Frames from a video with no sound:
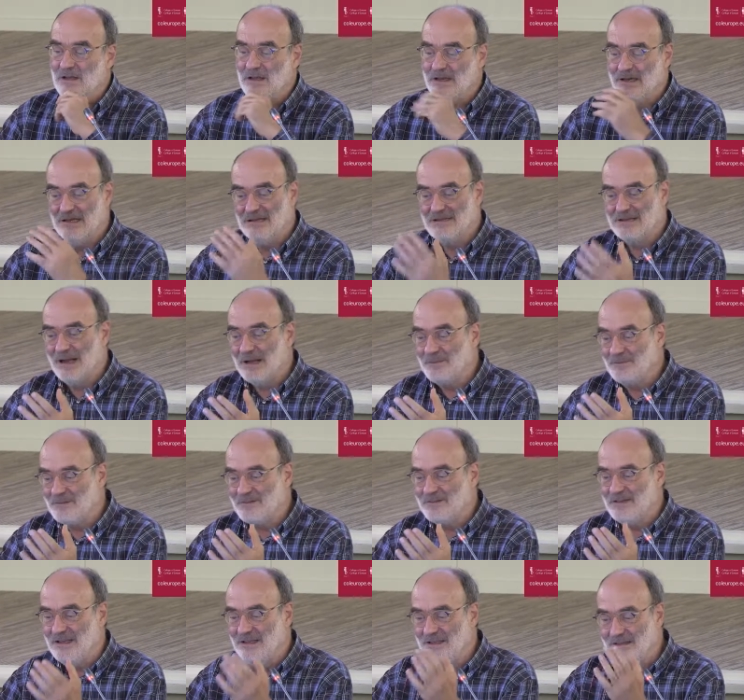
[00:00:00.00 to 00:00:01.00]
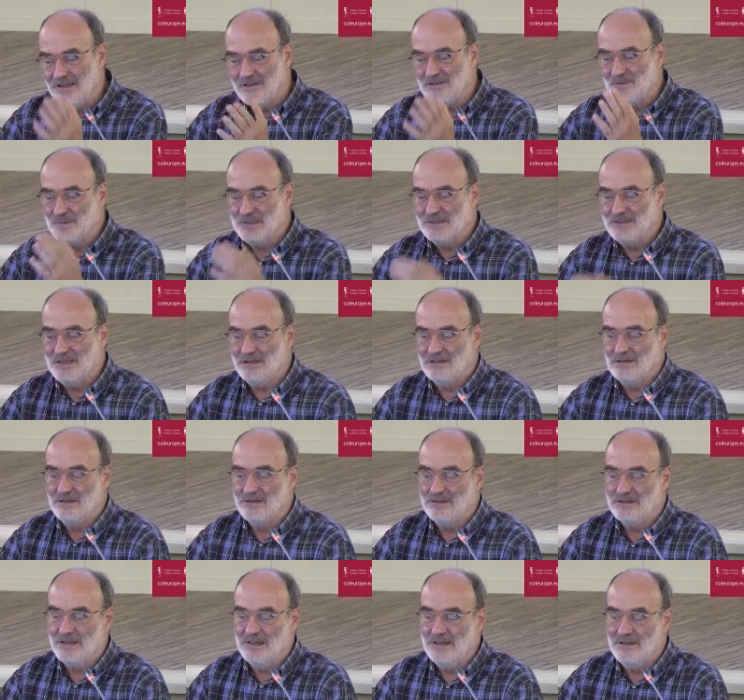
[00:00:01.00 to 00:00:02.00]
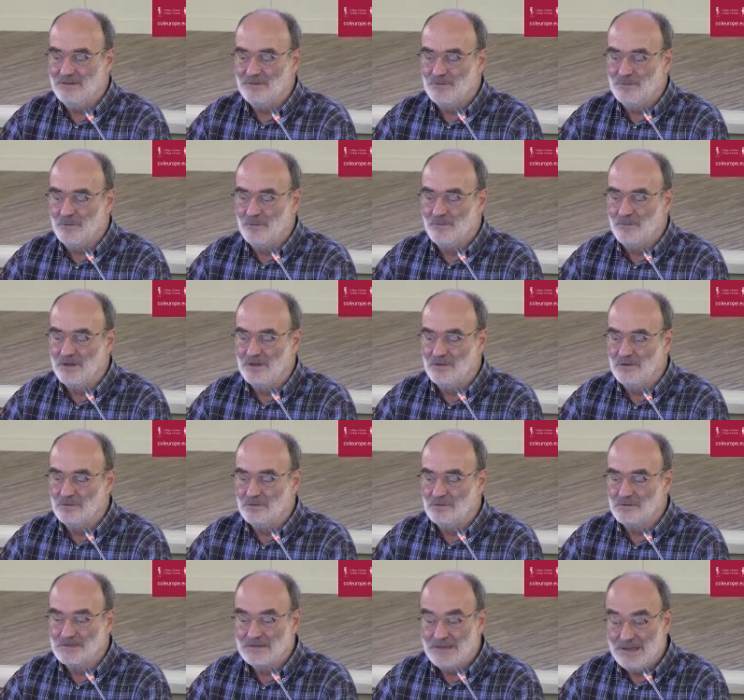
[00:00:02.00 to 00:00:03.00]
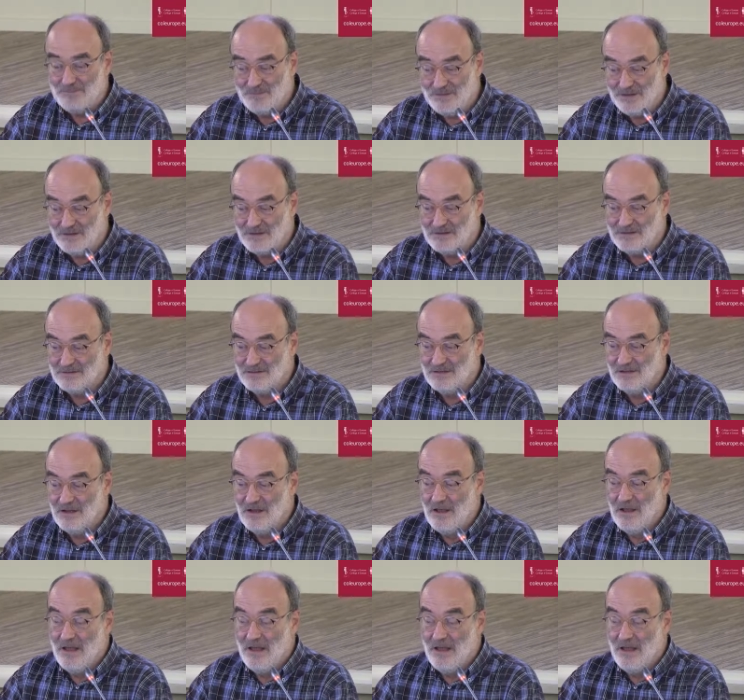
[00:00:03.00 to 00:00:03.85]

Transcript: It comes in this particular case from the Eurosceptics.